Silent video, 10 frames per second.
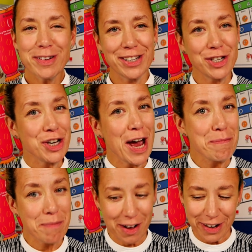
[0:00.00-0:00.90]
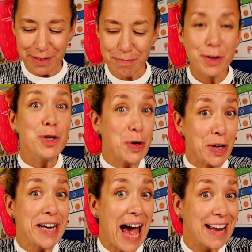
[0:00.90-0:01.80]
want to share mine.
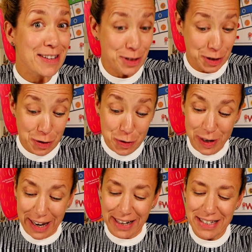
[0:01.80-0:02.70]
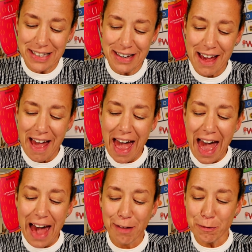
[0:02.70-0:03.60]
You can add to your list.
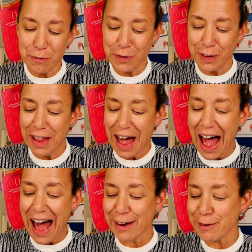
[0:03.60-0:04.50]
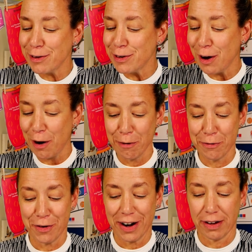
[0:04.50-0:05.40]
Helpful hand
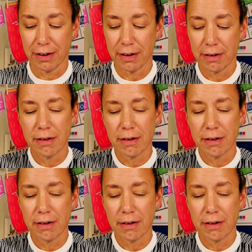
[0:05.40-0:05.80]
hovering.